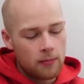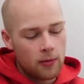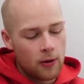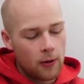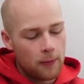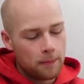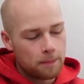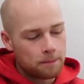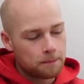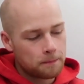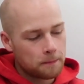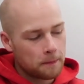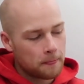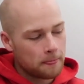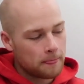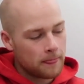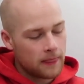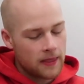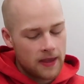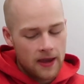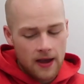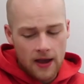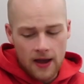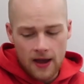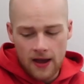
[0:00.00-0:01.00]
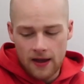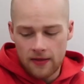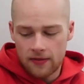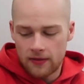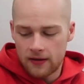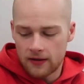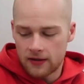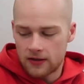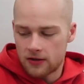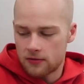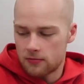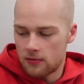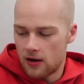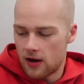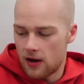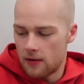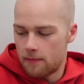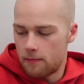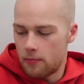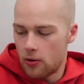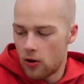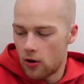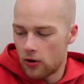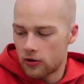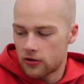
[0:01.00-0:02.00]
But yeah, this is
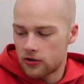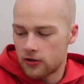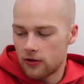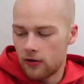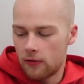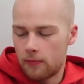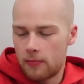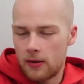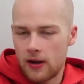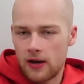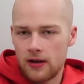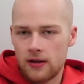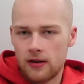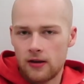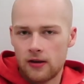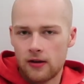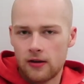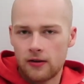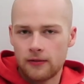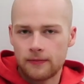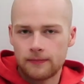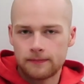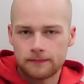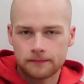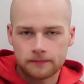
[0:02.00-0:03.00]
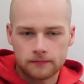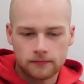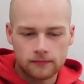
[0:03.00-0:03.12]
my personal opinion